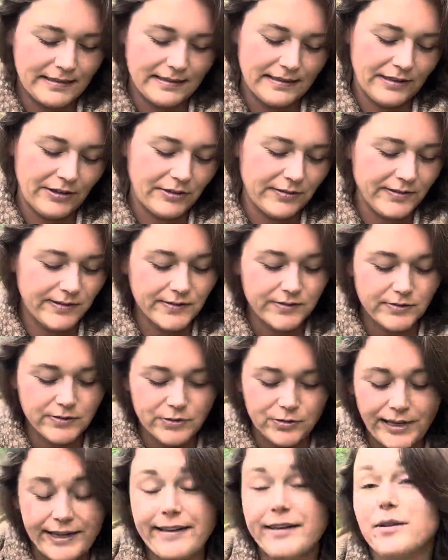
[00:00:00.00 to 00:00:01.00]
the universe will
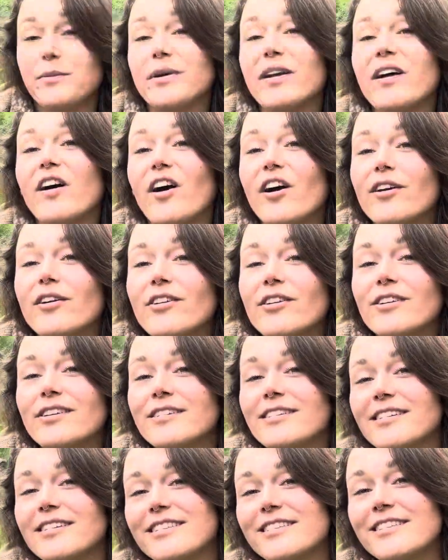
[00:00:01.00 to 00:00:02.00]
try a little bit harder
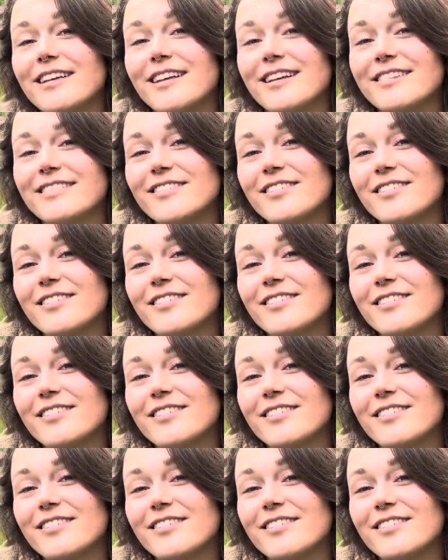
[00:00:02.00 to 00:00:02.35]
to get us